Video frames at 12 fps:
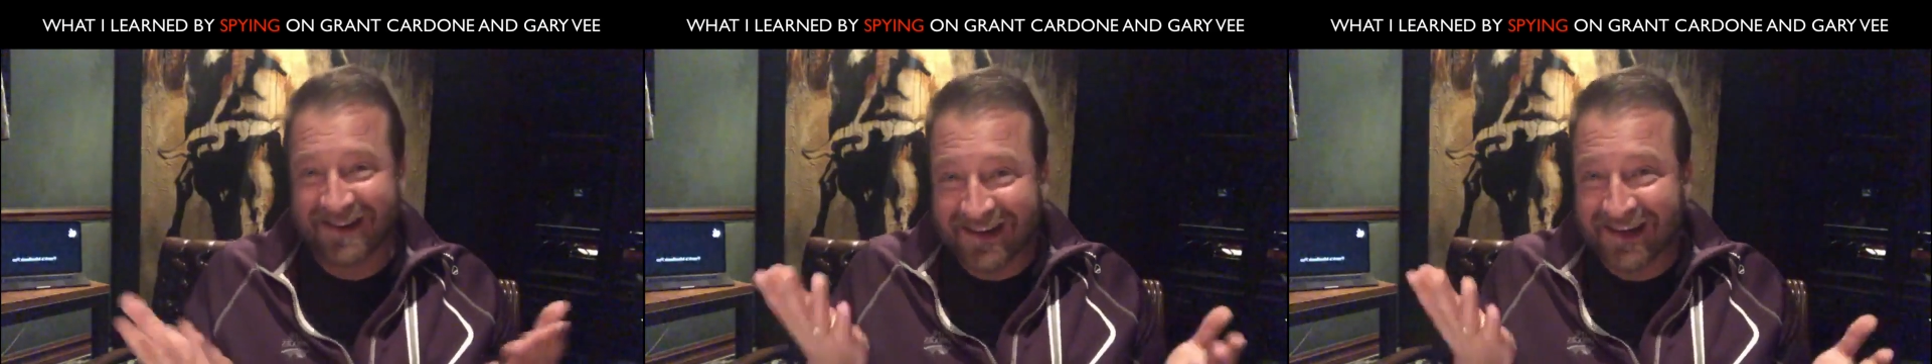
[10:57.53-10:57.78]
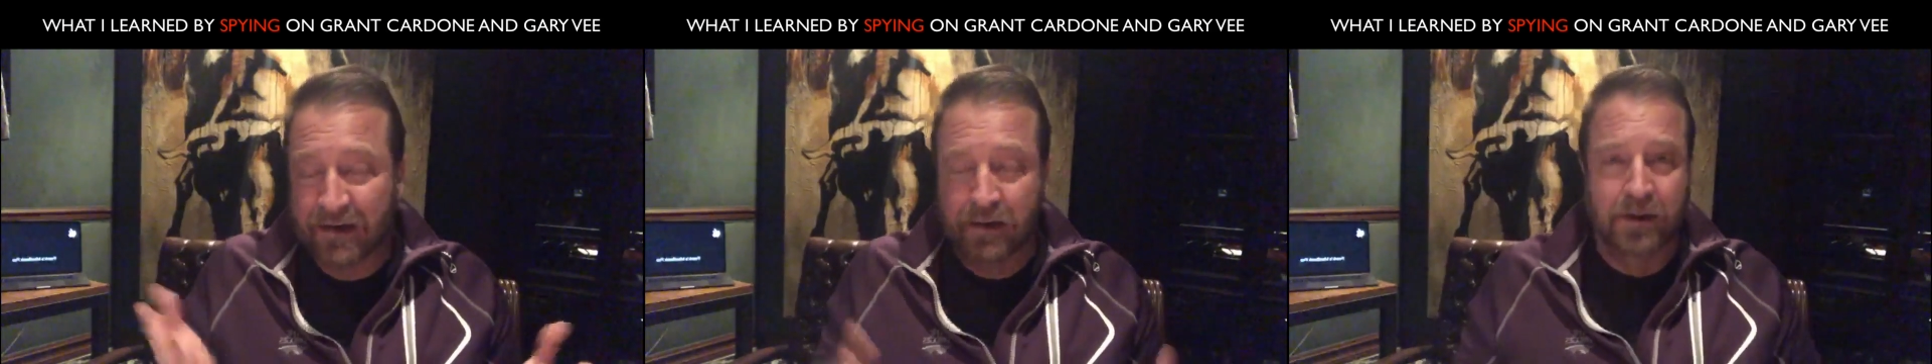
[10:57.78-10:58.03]

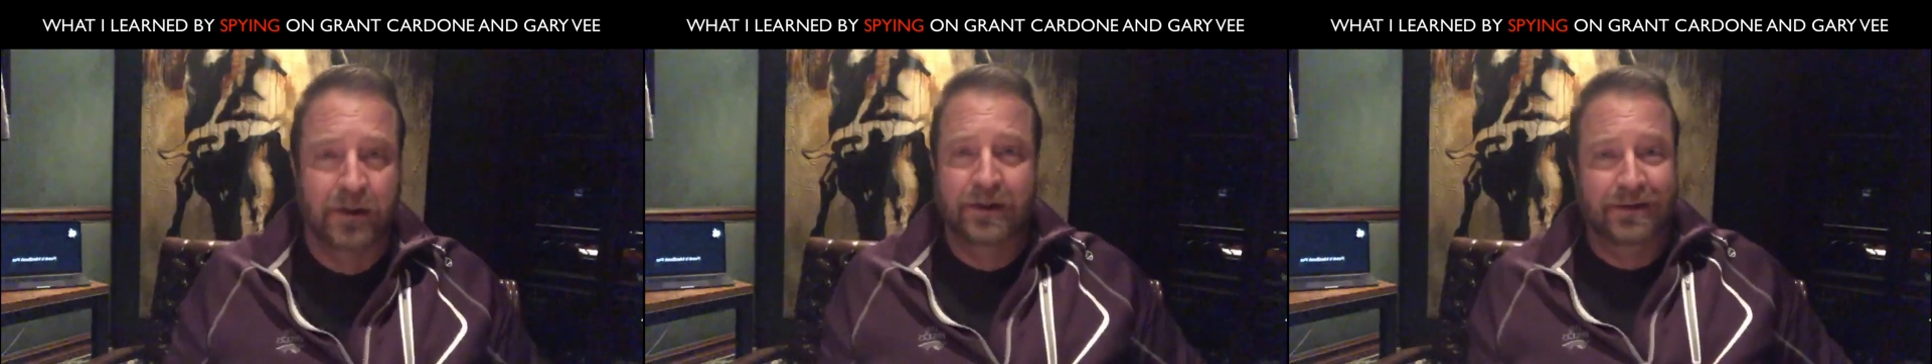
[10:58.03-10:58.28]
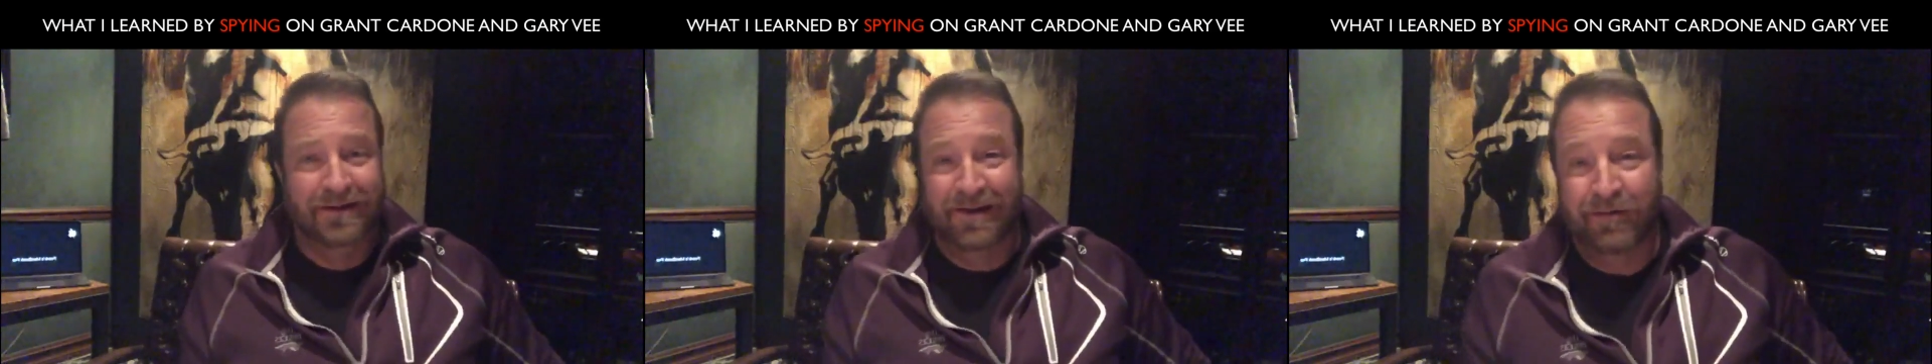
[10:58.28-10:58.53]

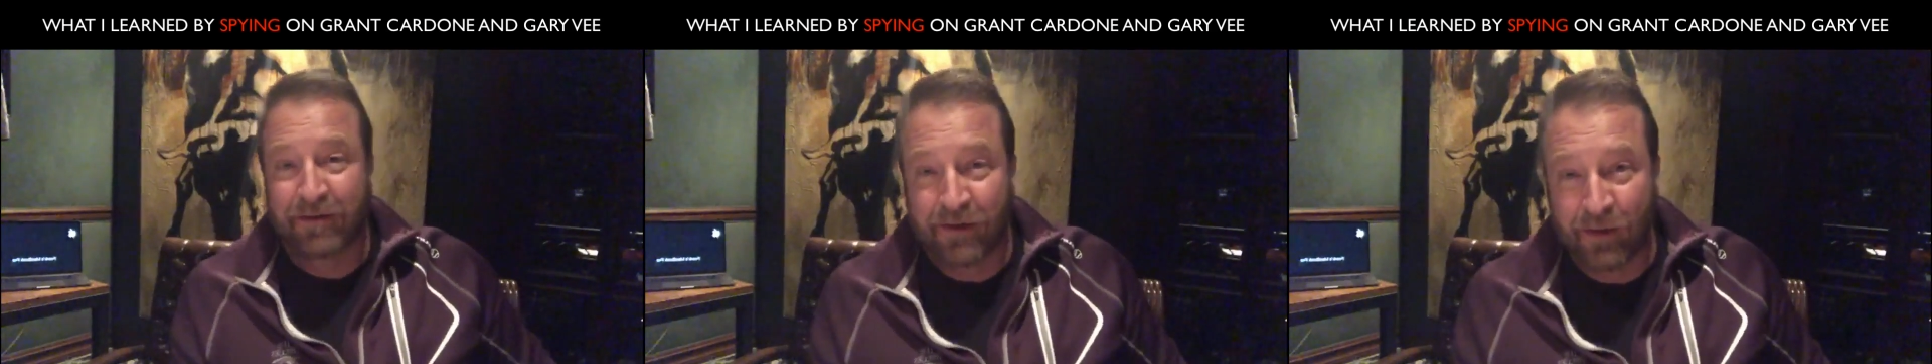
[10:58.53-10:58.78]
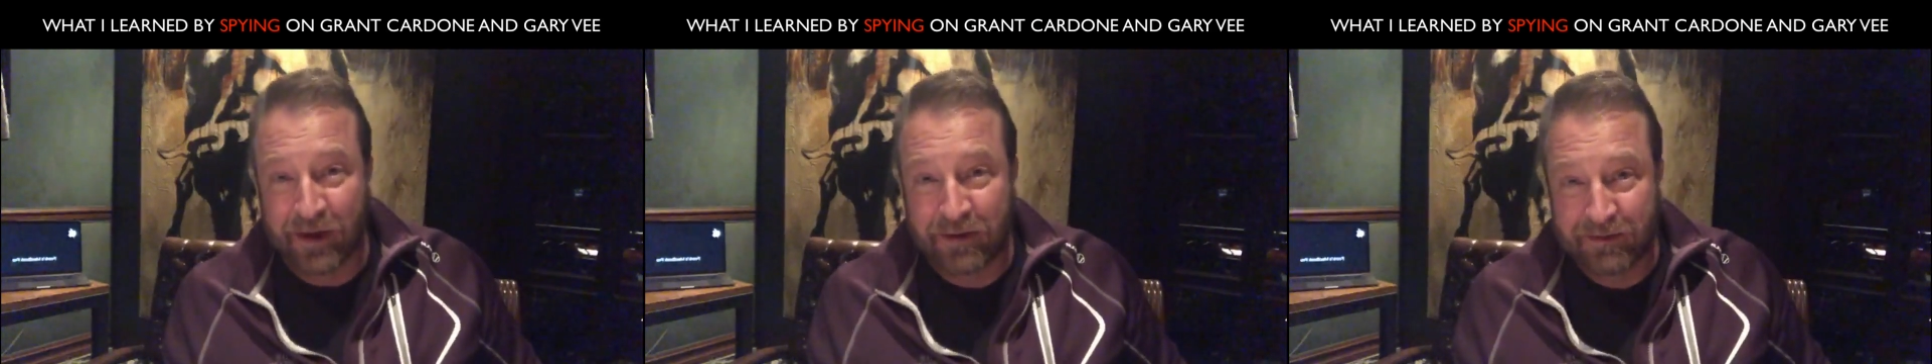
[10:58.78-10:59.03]
I don't really
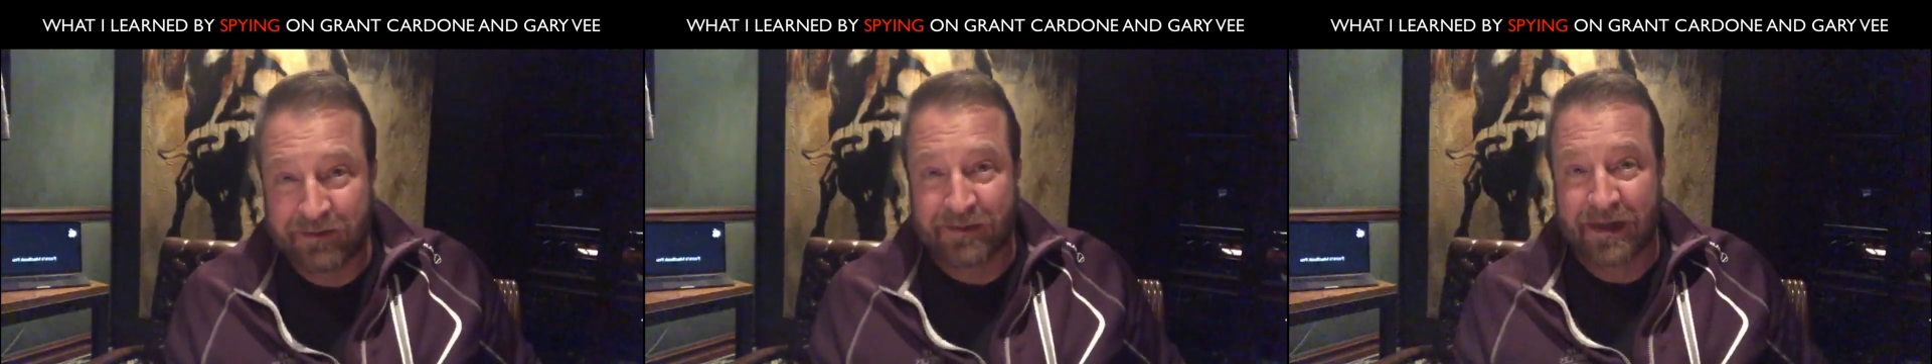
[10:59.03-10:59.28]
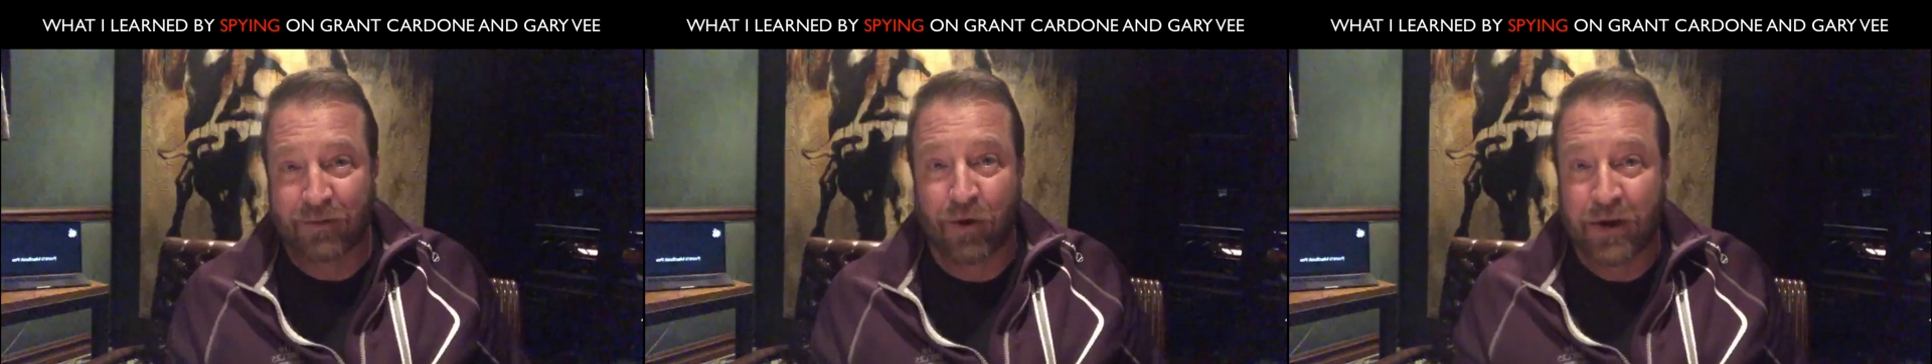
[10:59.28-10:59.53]
want to
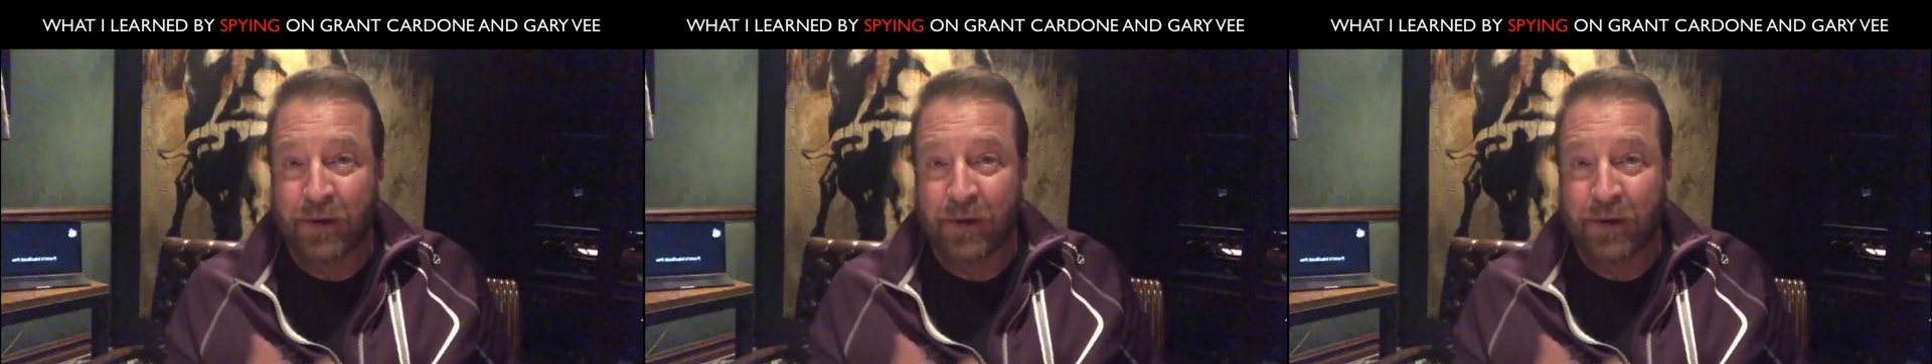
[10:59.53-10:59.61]
enroll